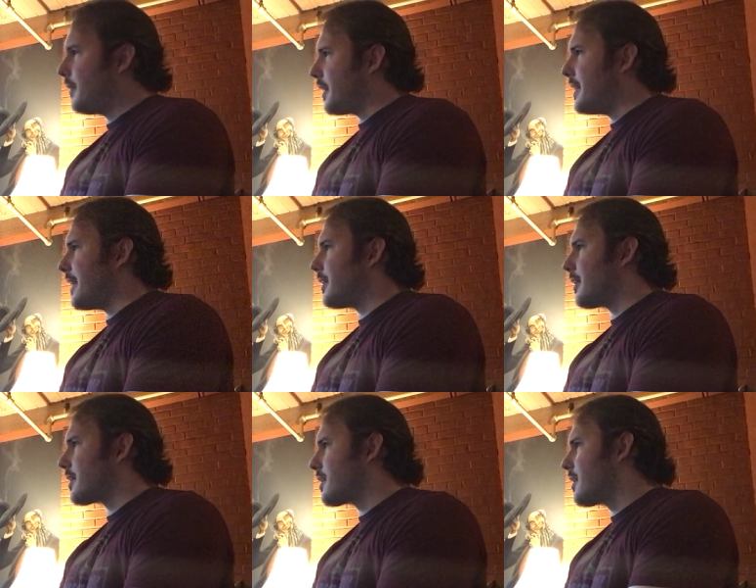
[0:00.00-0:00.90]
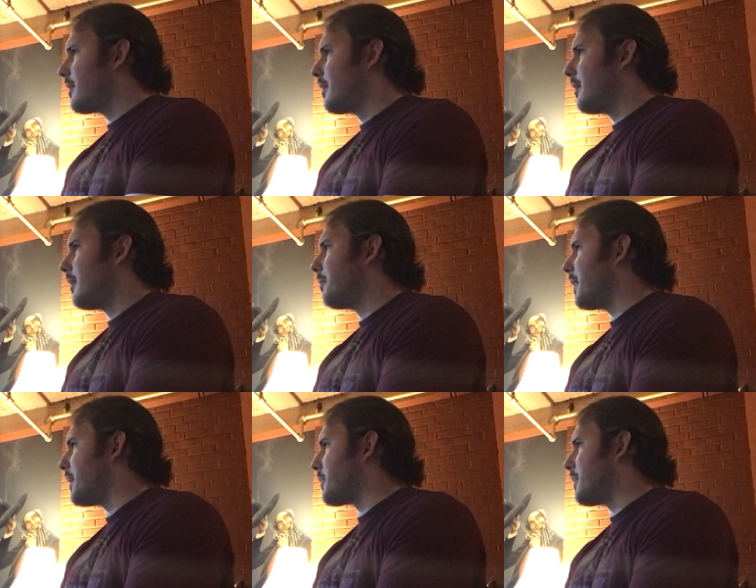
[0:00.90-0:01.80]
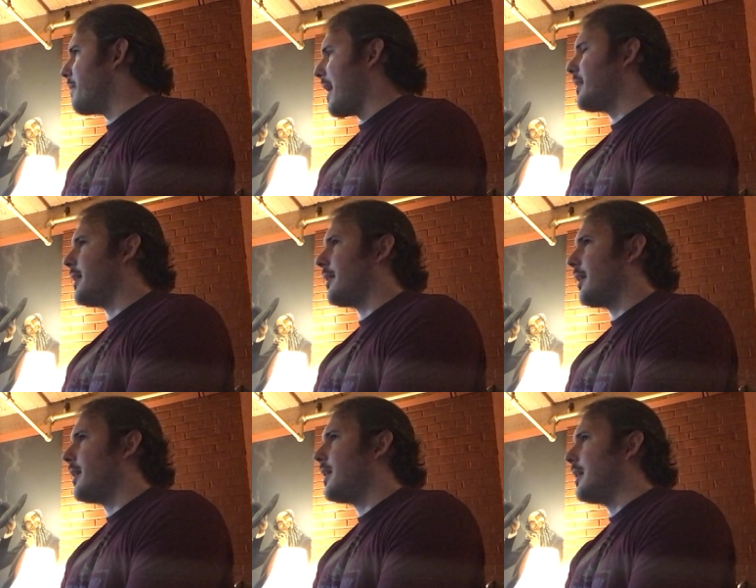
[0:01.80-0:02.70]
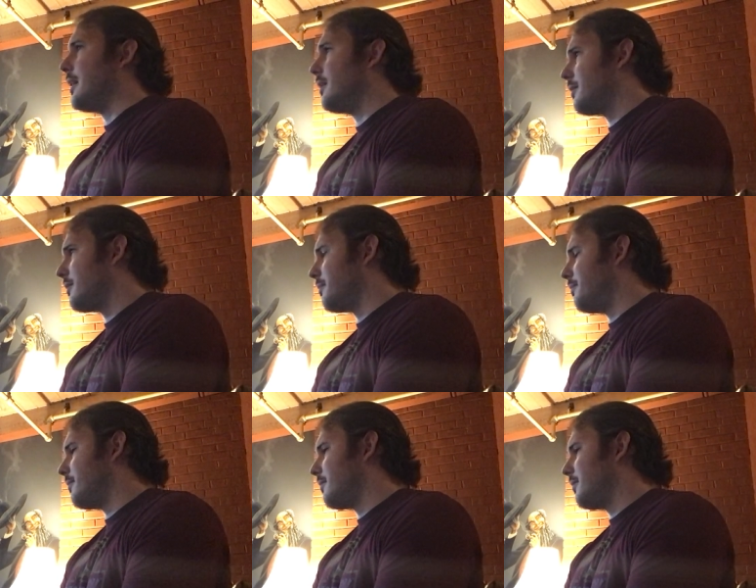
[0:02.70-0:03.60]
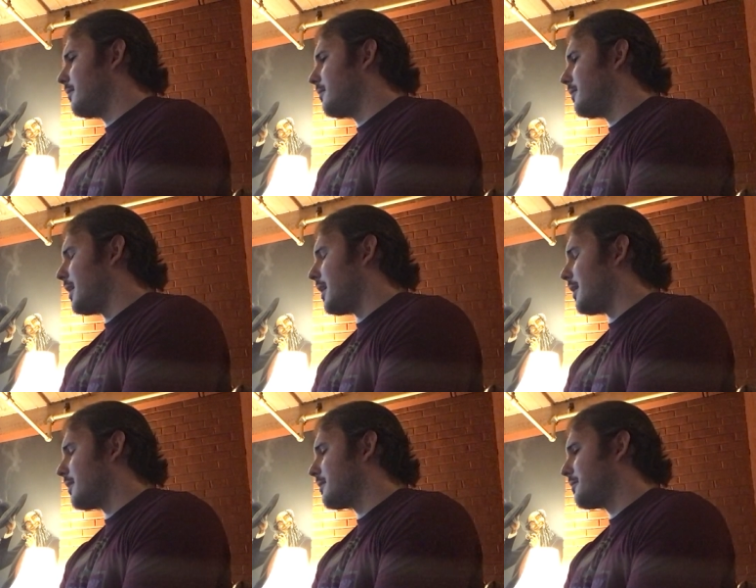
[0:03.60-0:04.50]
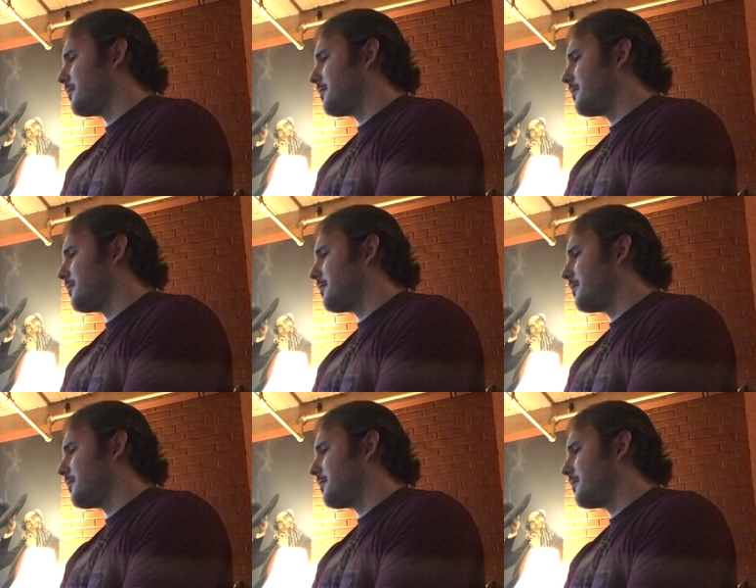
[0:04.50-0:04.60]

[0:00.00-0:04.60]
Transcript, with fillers: a dentist, but you're demanding that he um,